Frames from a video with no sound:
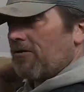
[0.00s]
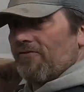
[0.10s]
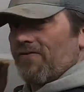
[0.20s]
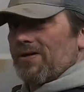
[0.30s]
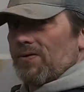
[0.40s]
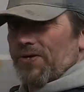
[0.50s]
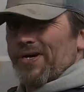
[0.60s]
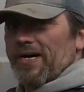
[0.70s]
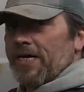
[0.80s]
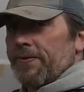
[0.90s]
all filled,
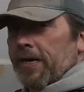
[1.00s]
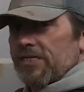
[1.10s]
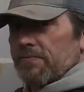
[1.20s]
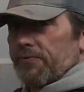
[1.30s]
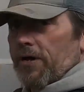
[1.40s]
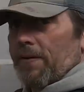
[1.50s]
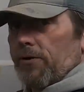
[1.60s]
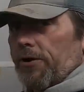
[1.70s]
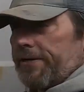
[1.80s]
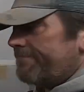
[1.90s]
and then we can get some primer
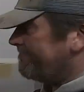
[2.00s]
on it.